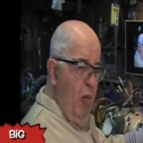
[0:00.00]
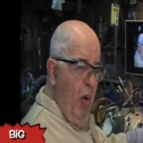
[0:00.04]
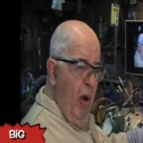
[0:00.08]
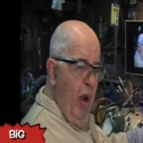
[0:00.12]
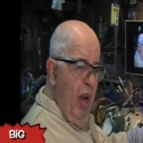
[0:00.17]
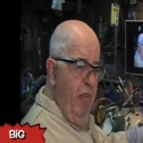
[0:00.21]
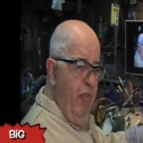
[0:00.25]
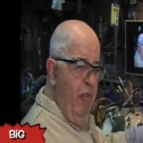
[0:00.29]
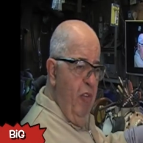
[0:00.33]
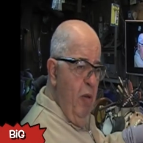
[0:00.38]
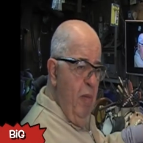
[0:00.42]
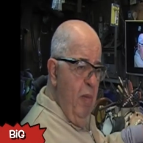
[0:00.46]
wait
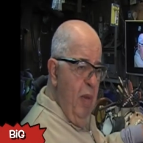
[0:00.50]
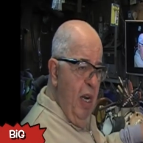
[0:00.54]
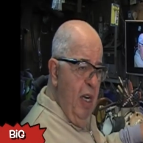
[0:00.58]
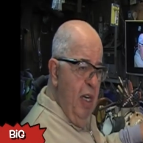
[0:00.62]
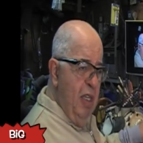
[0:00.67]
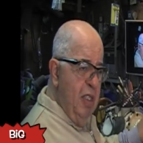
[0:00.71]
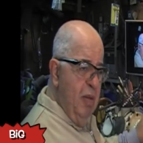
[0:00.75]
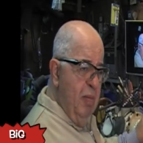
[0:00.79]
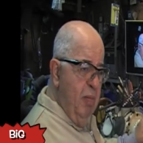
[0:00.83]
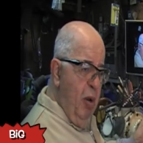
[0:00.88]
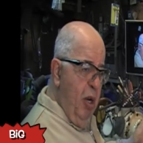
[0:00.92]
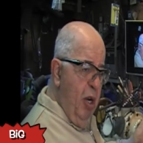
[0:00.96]
a few
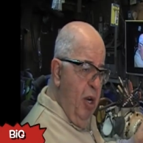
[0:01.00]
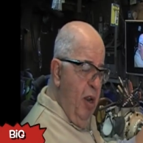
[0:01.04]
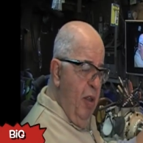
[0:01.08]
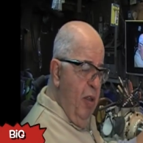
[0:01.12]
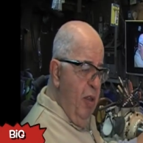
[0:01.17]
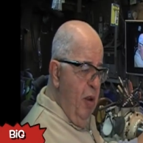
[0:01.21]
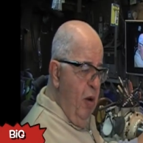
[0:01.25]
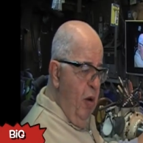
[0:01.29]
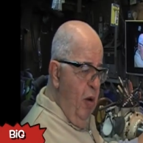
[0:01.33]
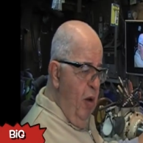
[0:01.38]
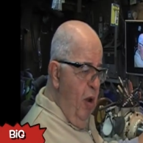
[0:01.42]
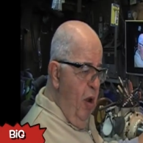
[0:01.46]
minutes, put another
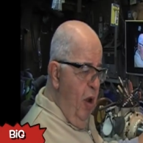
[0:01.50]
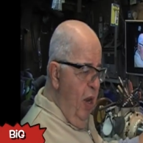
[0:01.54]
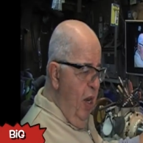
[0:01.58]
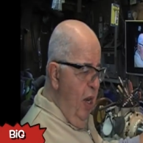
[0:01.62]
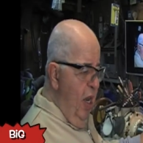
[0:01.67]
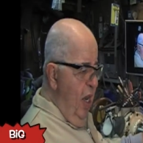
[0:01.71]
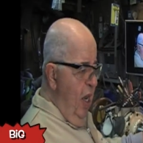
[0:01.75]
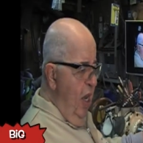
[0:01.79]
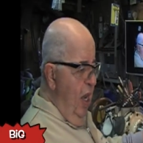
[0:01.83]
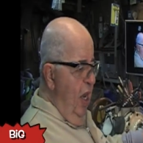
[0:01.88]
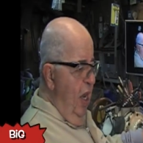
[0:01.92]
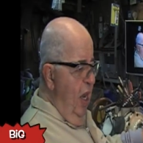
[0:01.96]
coat on,
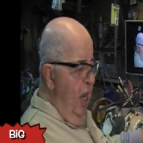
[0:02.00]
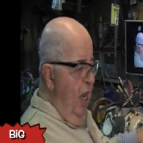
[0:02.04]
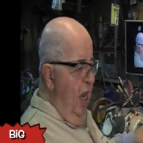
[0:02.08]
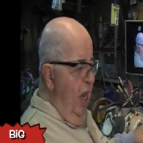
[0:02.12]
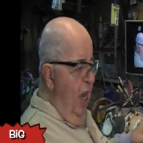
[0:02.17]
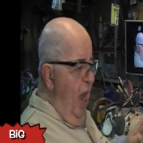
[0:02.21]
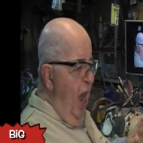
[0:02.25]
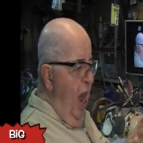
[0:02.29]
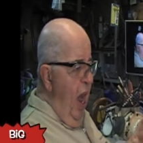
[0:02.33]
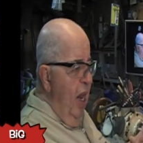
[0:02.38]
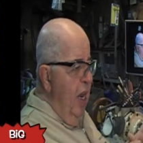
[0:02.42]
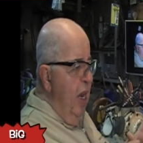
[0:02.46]

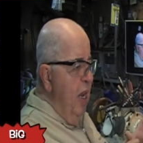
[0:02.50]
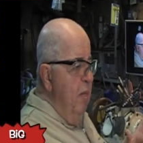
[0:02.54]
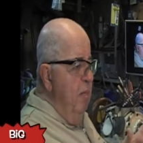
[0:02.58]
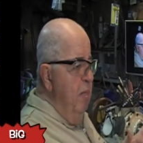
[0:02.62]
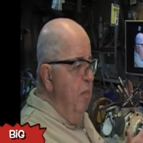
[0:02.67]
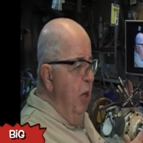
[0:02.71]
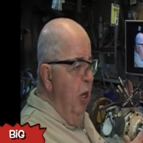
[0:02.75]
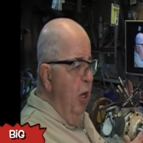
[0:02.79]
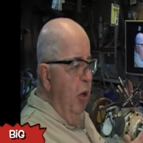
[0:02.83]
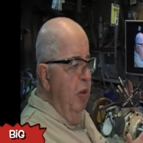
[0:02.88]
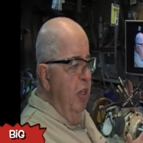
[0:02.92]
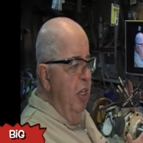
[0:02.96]
I can
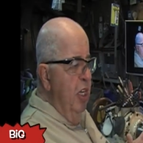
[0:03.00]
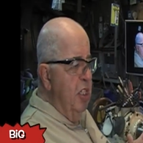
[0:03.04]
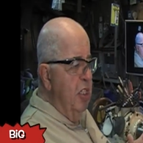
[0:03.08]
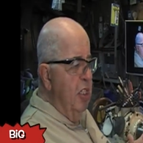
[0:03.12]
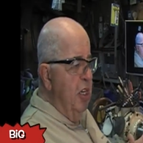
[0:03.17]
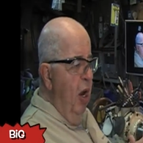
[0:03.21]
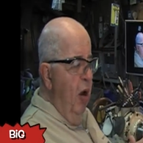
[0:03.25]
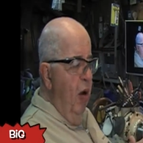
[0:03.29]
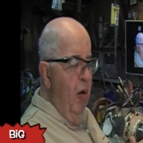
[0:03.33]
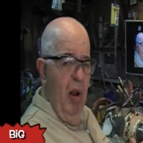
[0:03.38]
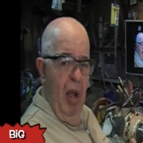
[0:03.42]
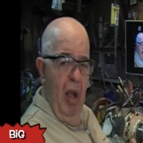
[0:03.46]
build this
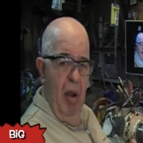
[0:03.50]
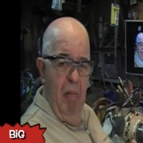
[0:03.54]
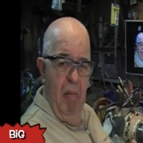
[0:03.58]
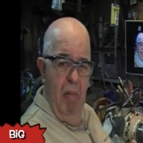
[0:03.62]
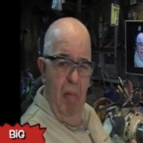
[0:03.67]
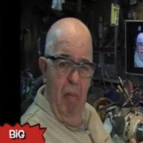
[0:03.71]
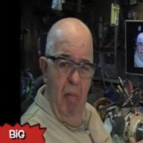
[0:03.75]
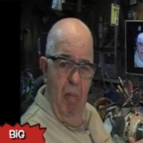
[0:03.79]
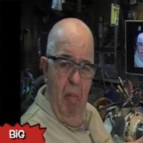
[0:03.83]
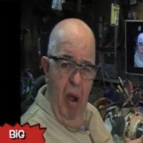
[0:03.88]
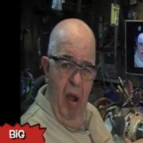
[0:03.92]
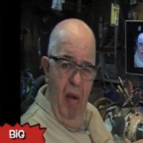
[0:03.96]
coat
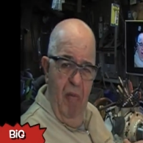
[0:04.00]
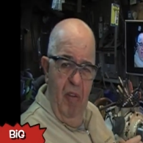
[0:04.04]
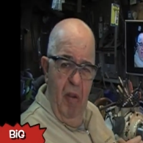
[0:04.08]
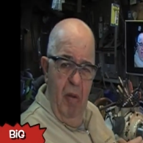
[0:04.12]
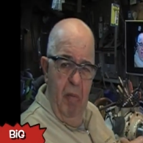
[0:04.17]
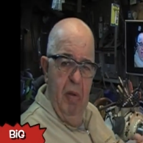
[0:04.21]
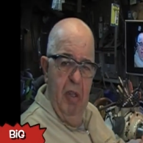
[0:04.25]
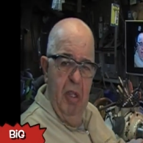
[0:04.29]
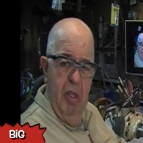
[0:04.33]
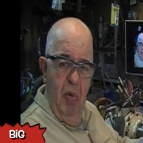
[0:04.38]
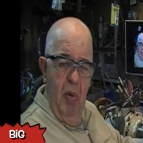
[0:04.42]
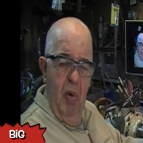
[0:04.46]
up, buff it
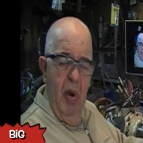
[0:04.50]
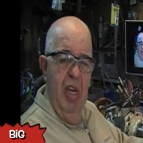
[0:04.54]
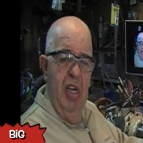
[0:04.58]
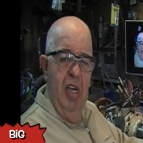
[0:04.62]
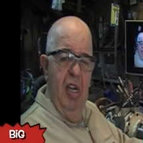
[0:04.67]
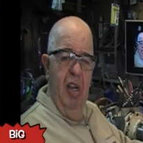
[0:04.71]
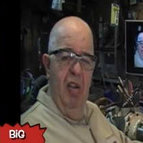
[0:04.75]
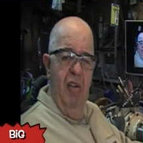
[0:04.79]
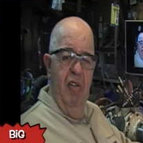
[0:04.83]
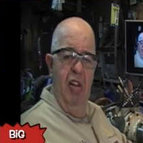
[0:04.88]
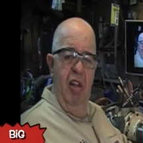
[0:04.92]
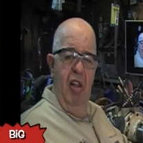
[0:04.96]
between
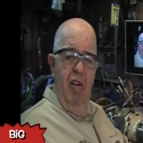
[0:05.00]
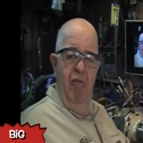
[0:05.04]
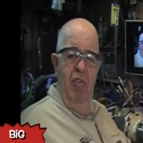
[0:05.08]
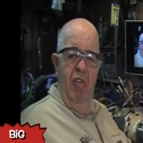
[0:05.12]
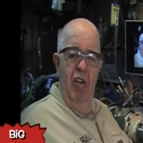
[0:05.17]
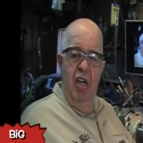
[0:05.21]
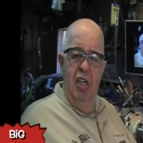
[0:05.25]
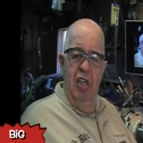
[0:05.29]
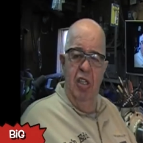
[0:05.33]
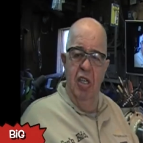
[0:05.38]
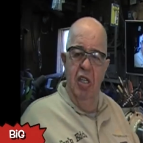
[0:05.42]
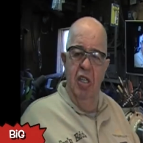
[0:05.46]
the
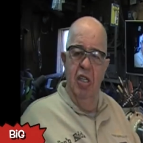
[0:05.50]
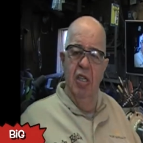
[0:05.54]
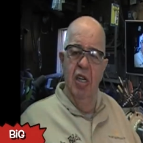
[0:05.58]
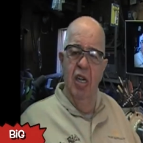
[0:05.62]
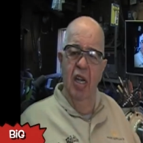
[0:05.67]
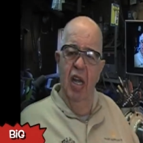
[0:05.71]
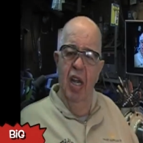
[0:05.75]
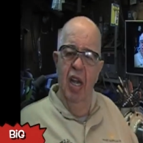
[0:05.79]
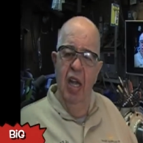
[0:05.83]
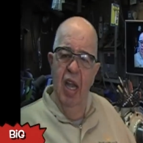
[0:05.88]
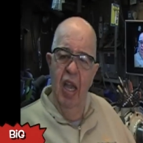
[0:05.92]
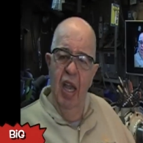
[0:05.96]
finishes,
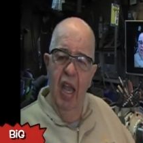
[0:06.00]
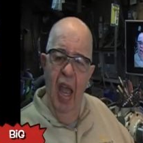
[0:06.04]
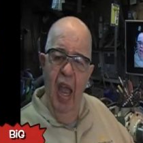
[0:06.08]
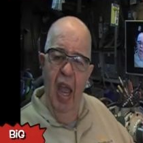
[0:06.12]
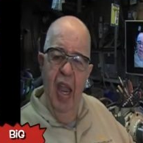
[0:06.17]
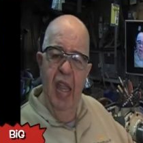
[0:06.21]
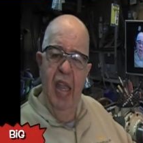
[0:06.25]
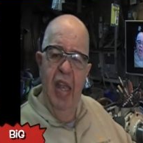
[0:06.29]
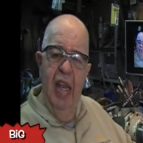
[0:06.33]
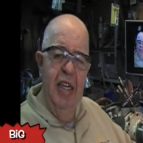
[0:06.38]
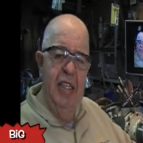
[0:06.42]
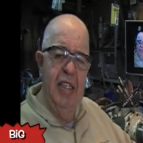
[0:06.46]

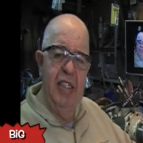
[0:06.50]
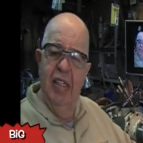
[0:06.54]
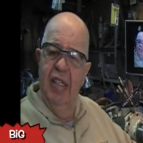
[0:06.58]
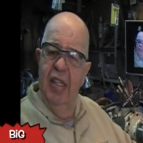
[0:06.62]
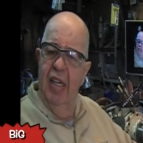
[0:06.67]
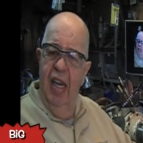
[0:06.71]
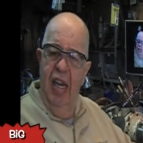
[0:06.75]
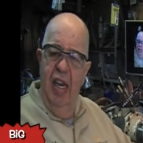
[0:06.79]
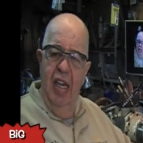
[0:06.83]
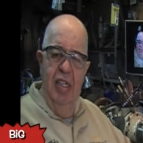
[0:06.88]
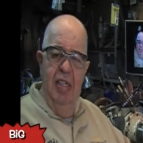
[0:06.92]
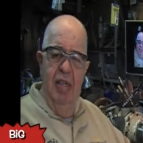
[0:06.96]
and get as
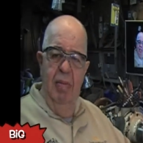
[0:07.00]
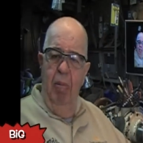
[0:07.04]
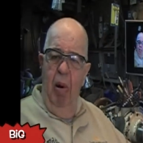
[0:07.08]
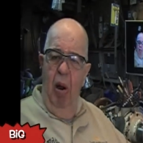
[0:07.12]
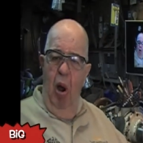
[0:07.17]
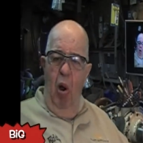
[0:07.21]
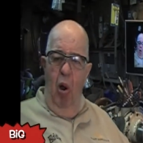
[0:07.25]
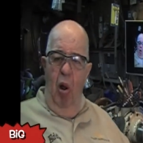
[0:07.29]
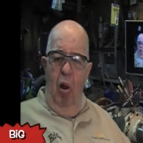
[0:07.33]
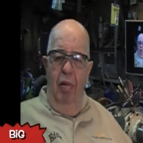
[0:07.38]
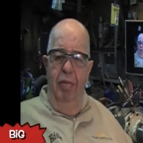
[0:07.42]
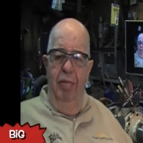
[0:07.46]
slick as a
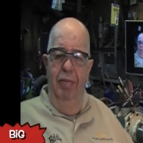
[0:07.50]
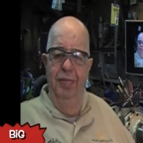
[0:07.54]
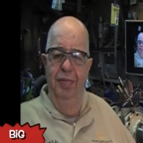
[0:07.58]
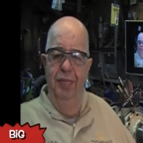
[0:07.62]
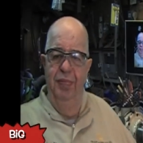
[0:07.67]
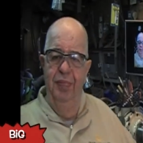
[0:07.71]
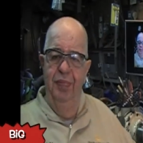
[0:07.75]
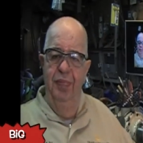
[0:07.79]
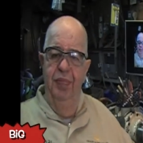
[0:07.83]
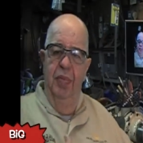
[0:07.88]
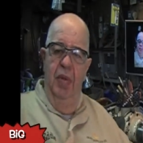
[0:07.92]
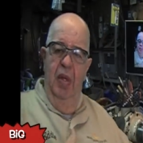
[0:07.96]
ball.
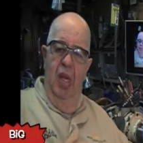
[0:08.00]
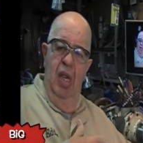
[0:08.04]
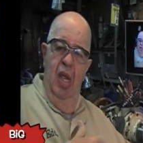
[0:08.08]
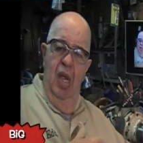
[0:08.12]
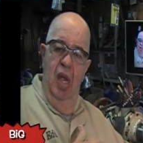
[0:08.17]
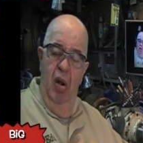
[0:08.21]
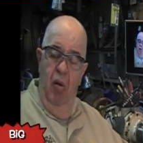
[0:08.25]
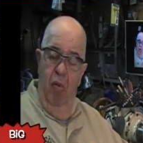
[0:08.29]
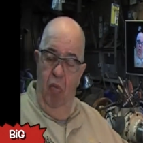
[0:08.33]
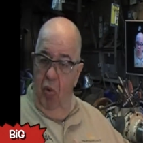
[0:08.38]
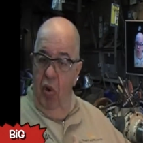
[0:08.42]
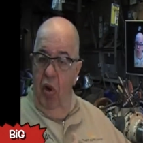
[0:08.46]

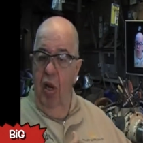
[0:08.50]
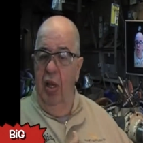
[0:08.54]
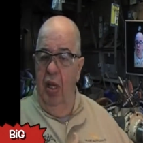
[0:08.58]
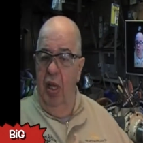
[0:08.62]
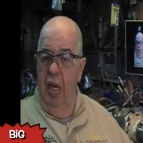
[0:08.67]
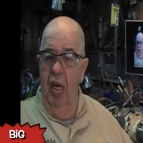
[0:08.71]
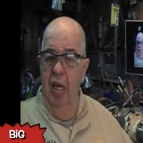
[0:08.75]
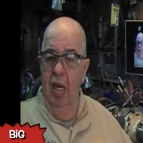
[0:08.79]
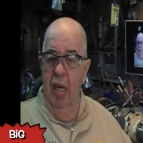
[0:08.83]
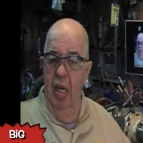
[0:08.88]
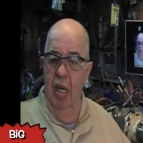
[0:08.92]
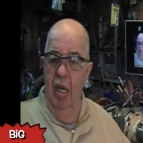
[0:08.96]

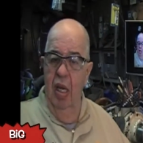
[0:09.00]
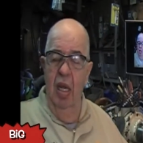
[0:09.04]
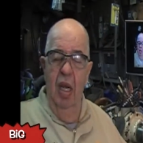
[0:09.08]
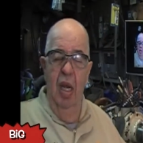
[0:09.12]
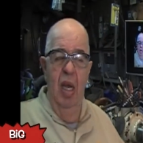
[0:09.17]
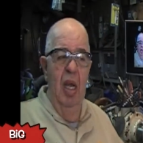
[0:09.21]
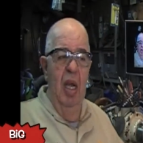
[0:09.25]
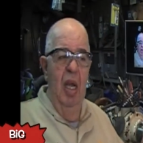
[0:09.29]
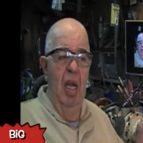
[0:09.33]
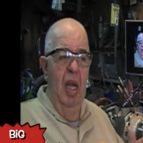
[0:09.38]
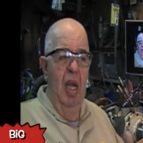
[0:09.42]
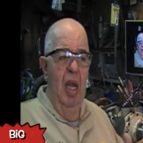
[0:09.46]
Really.
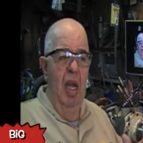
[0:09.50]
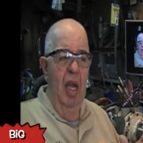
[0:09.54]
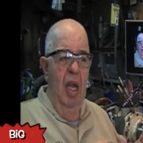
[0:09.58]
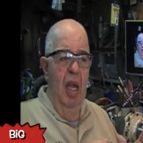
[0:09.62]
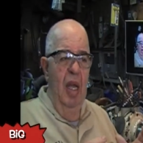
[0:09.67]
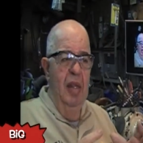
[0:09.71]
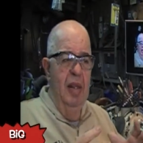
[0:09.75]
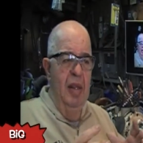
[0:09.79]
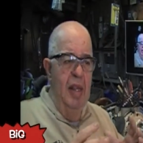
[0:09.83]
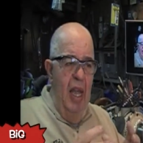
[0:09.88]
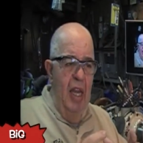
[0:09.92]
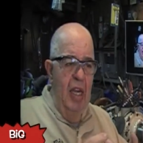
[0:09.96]

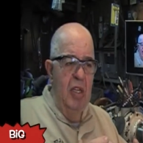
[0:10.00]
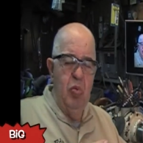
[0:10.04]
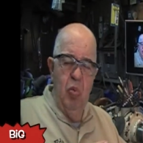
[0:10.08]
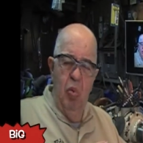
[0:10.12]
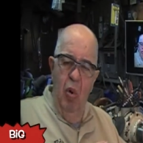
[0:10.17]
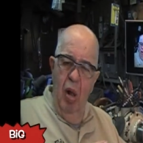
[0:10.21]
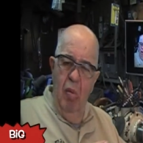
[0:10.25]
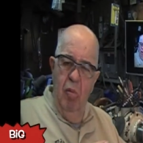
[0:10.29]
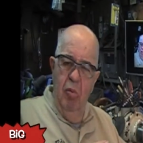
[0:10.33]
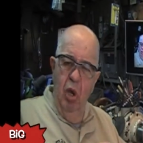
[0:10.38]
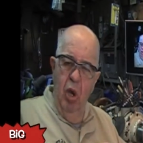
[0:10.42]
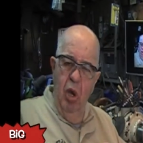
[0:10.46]
That's
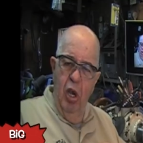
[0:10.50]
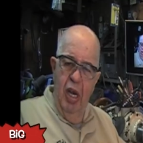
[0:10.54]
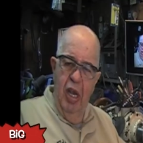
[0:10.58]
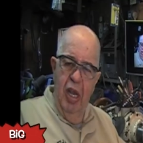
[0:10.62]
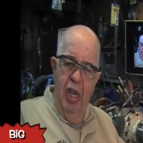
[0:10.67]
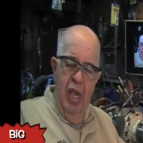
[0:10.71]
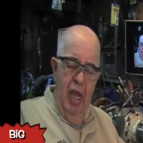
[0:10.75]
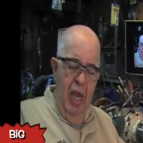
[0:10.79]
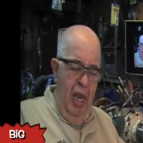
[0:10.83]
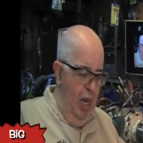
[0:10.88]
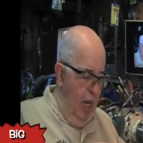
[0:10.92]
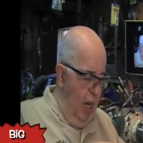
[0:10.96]
what I'm looking to
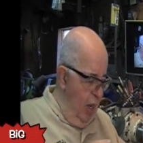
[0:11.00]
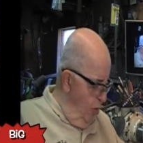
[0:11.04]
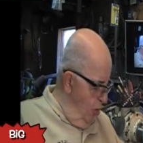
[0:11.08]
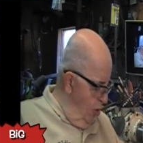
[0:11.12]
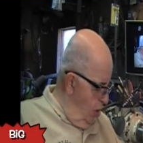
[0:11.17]
get. I'm